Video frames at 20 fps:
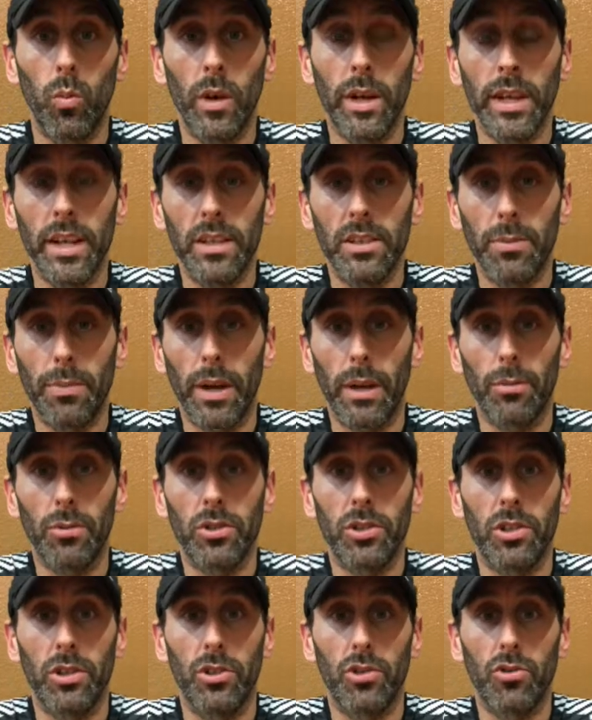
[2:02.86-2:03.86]
we need to be able
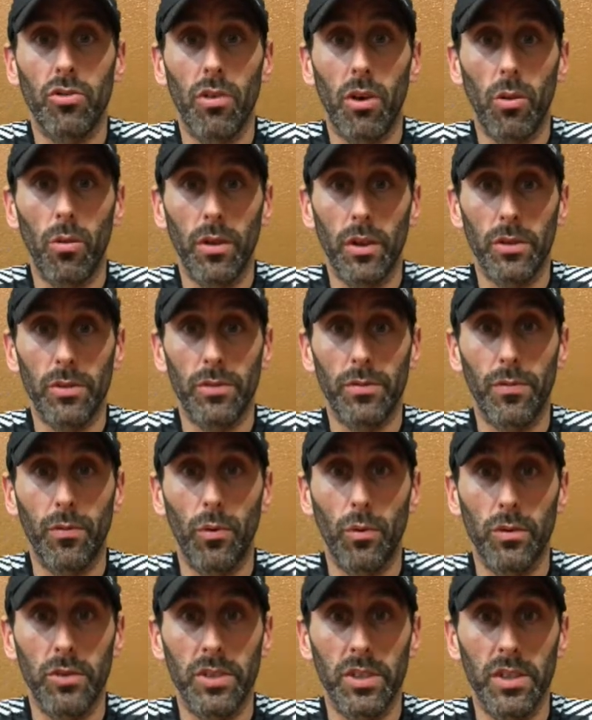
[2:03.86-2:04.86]
to control those
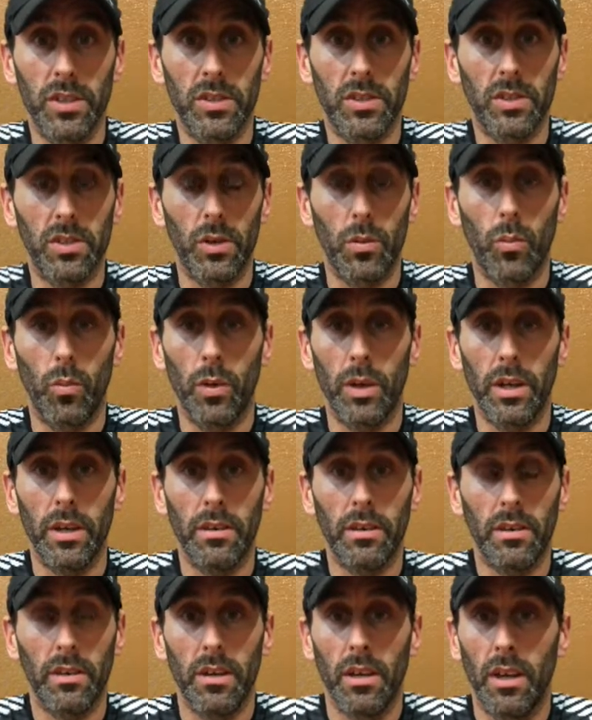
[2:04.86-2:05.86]
forces
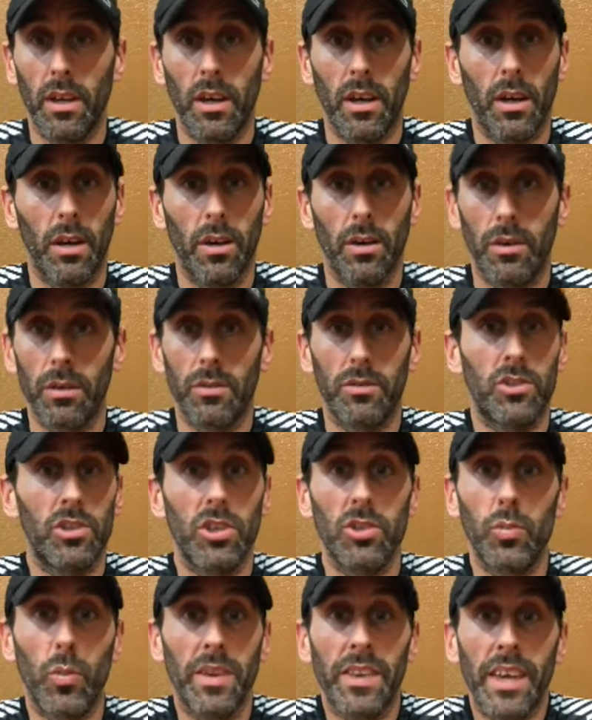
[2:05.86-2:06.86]
with
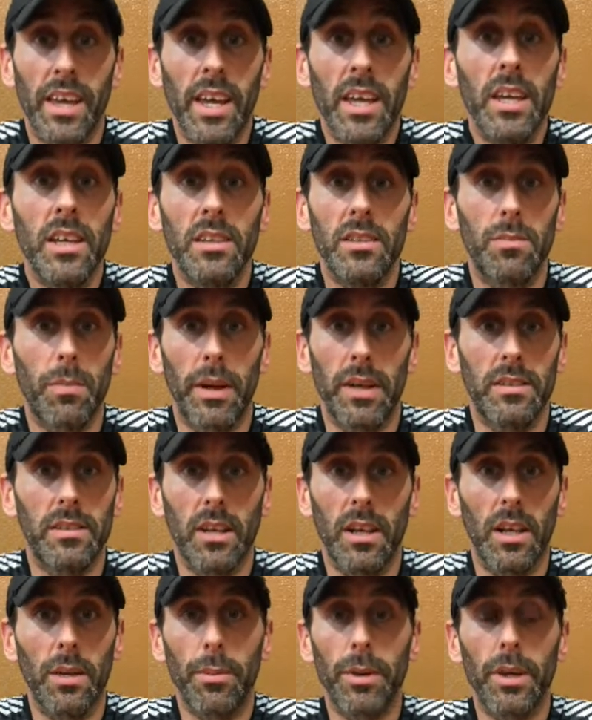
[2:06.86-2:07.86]
ease,
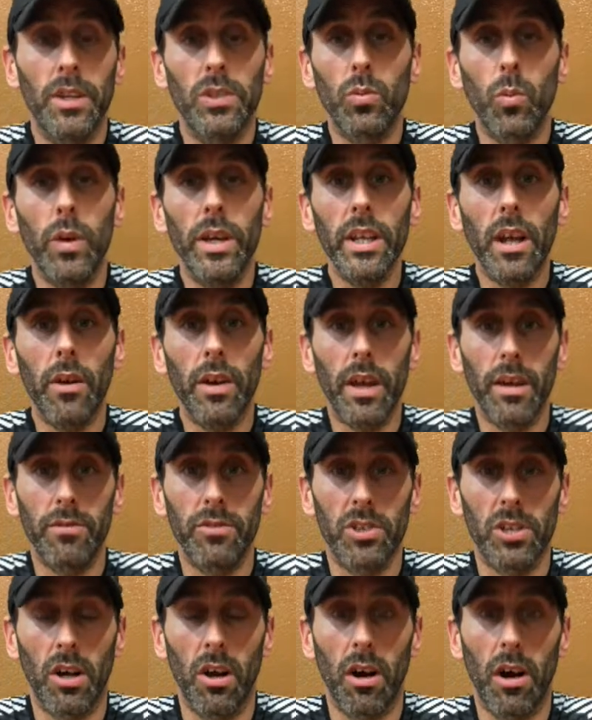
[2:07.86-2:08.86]
basically, because we don't have
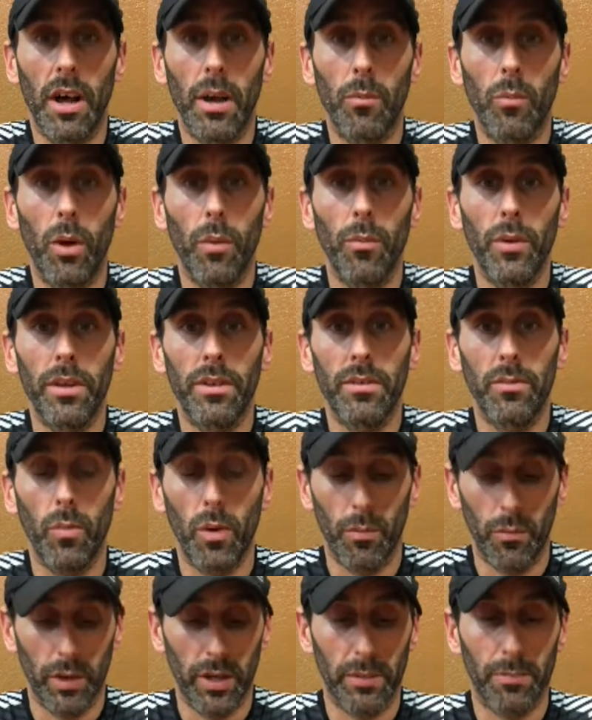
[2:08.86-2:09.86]
time when
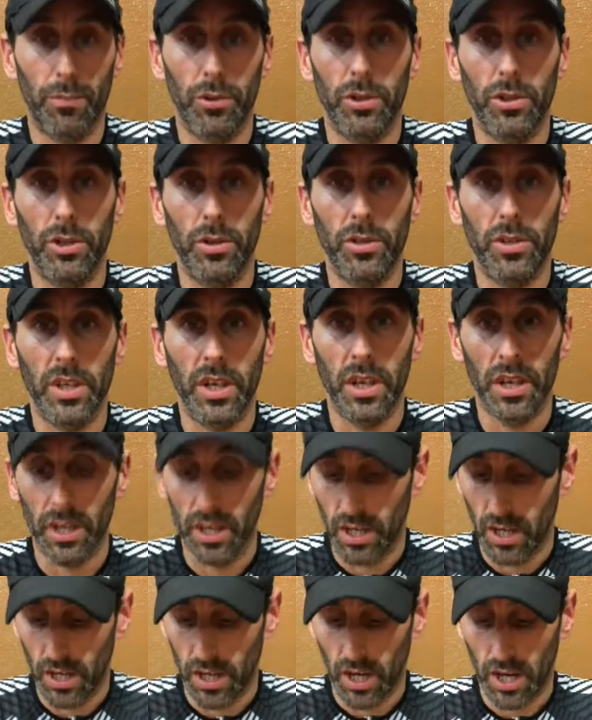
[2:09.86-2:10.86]
we're producing
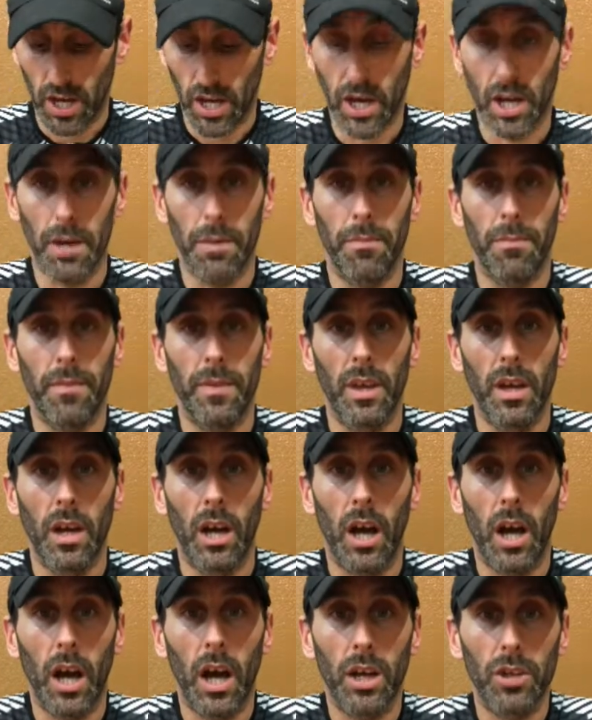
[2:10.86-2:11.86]

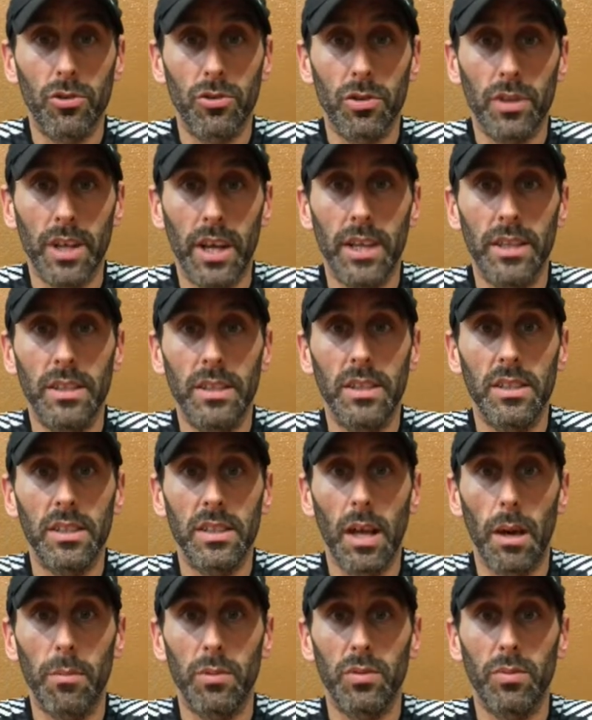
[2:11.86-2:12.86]
180
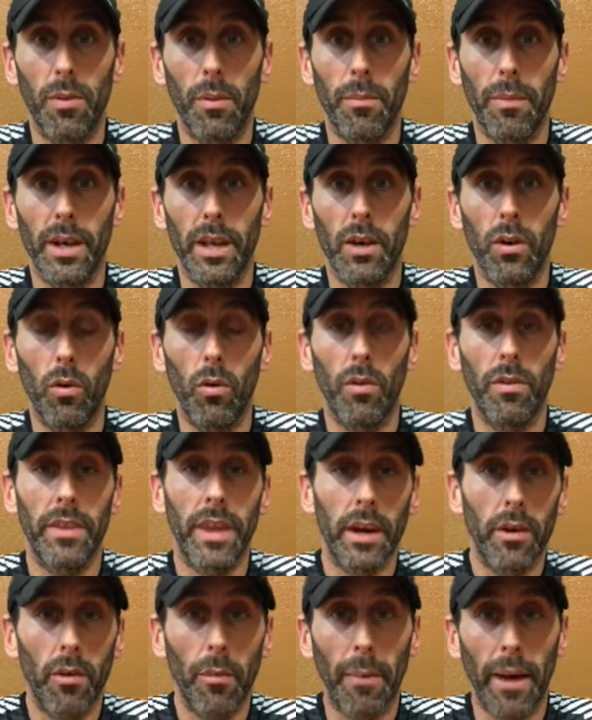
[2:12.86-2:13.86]
steps per minute or
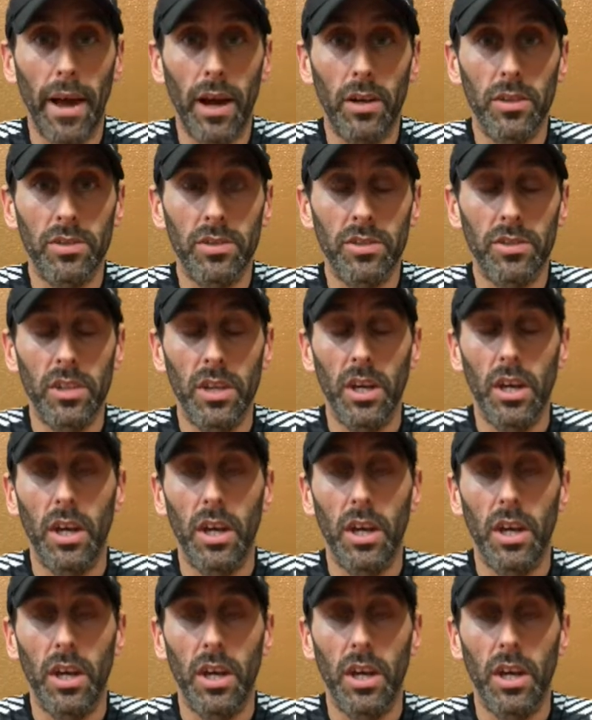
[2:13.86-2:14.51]
thereabouts.